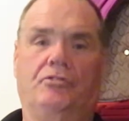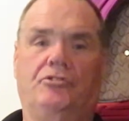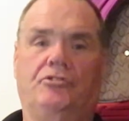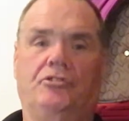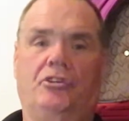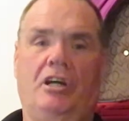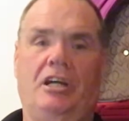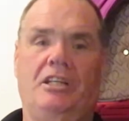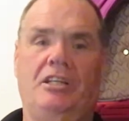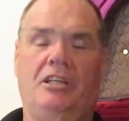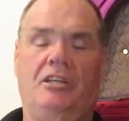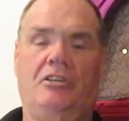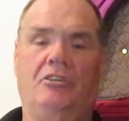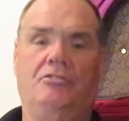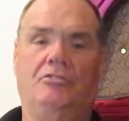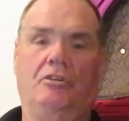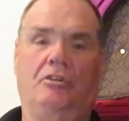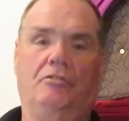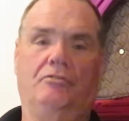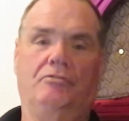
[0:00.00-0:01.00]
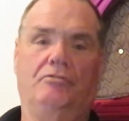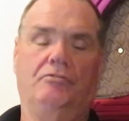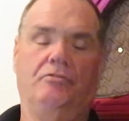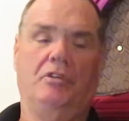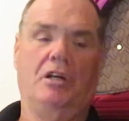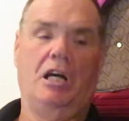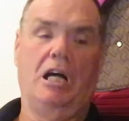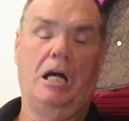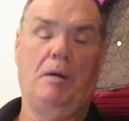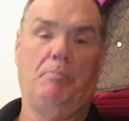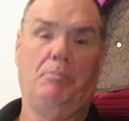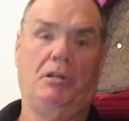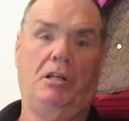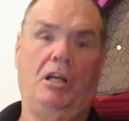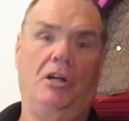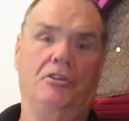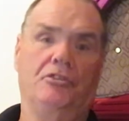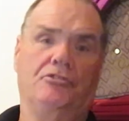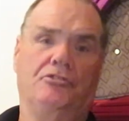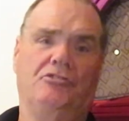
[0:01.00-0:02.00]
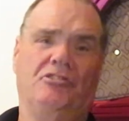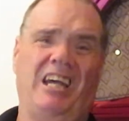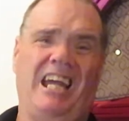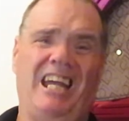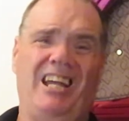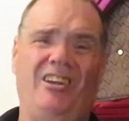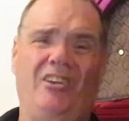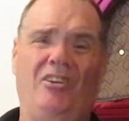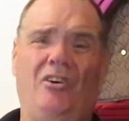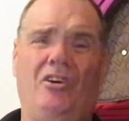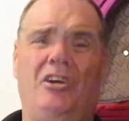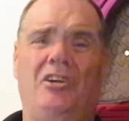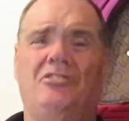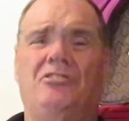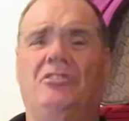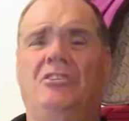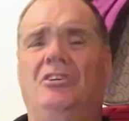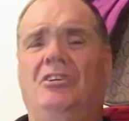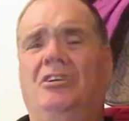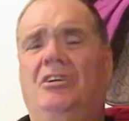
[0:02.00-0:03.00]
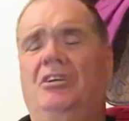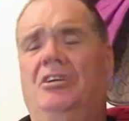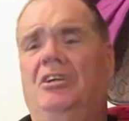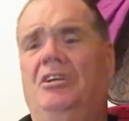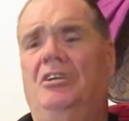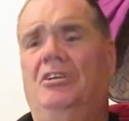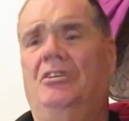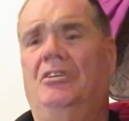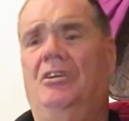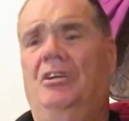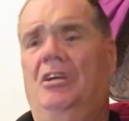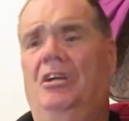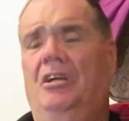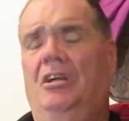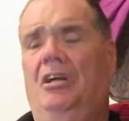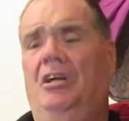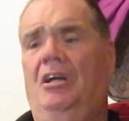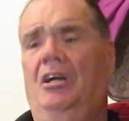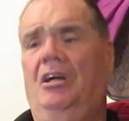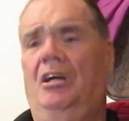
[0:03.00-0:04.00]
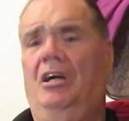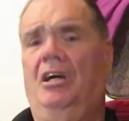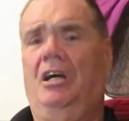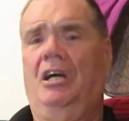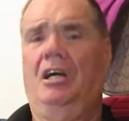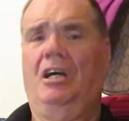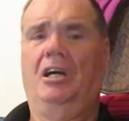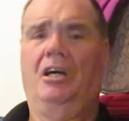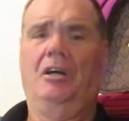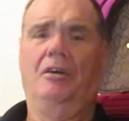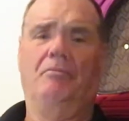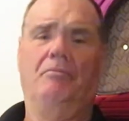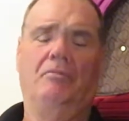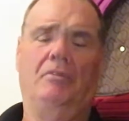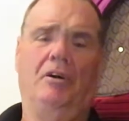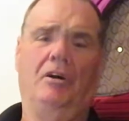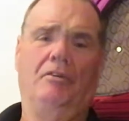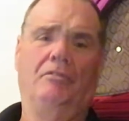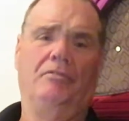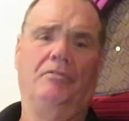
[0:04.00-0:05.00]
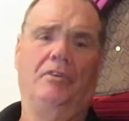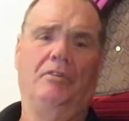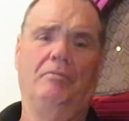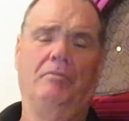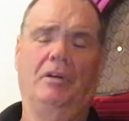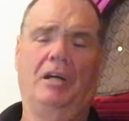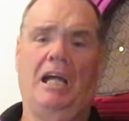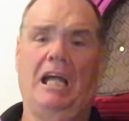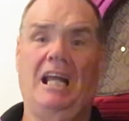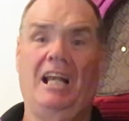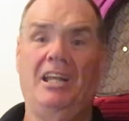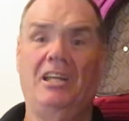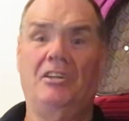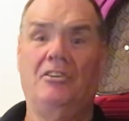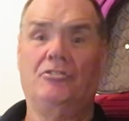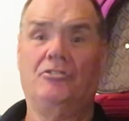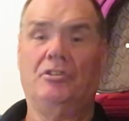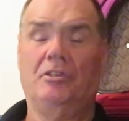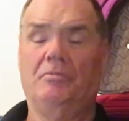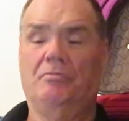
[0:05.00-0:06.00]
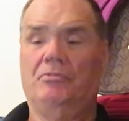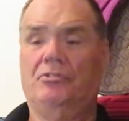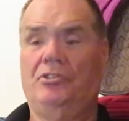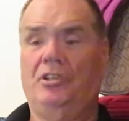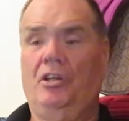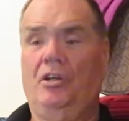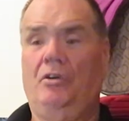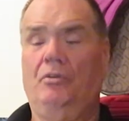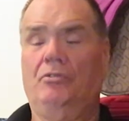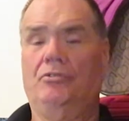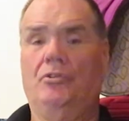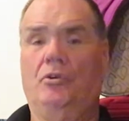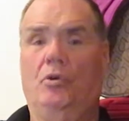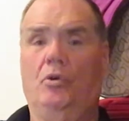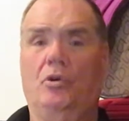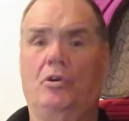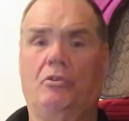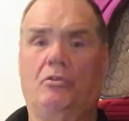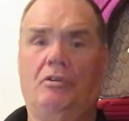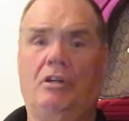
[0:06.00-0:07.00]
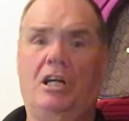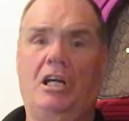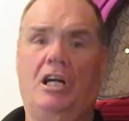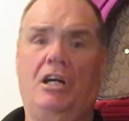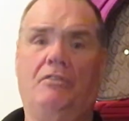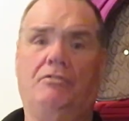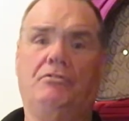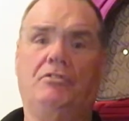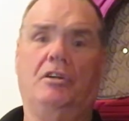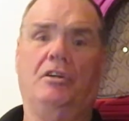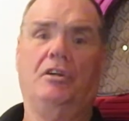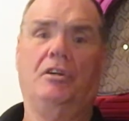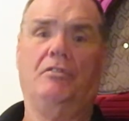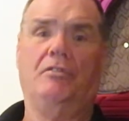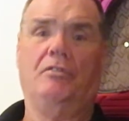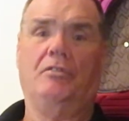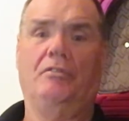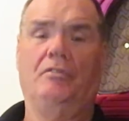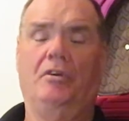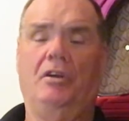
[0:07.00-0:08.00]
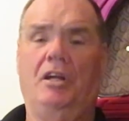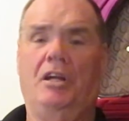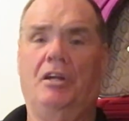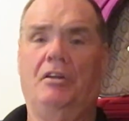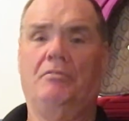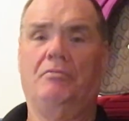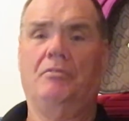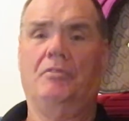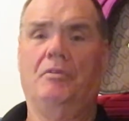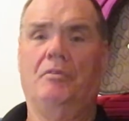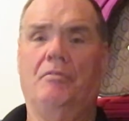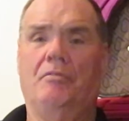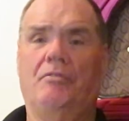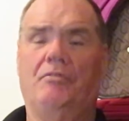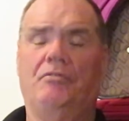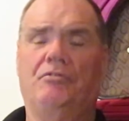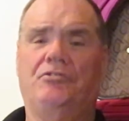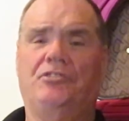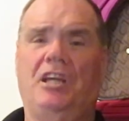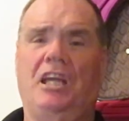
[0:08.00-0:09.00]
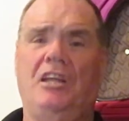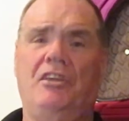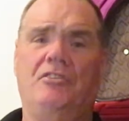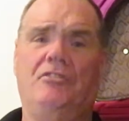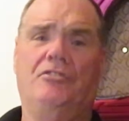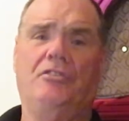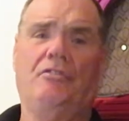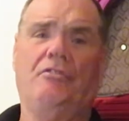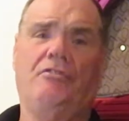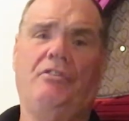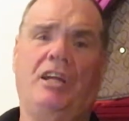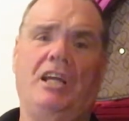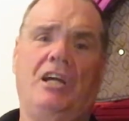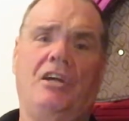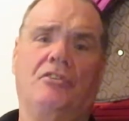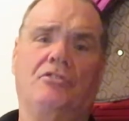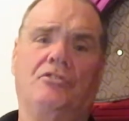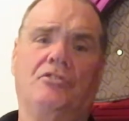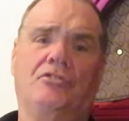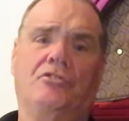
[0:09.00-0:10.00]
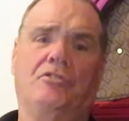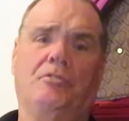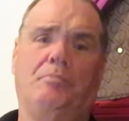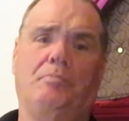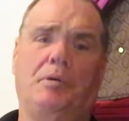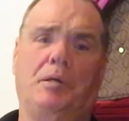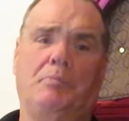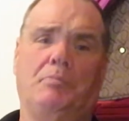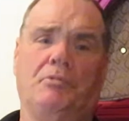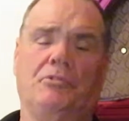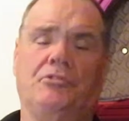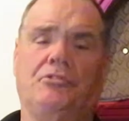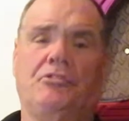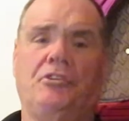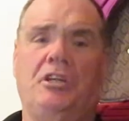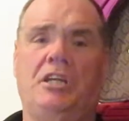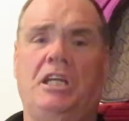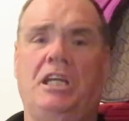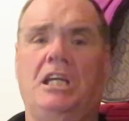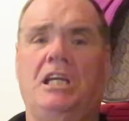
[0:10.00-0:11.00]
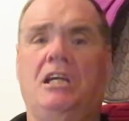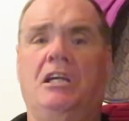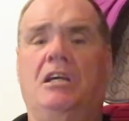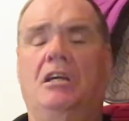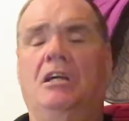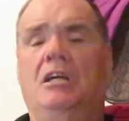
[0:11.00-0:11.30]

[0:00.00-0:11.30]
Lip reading: sightings of up close daylight of aliens themselves or craft, and tens of thousands of people seeing